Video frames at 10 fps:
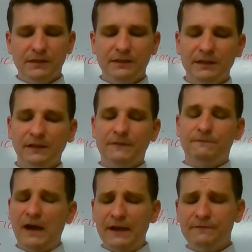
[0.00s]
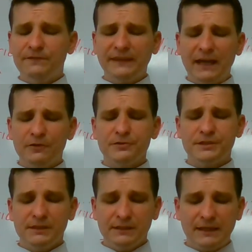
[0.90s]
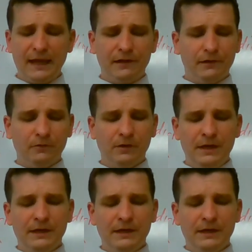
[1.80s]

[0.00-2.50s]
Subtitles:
Nearly 5,000 Caddo,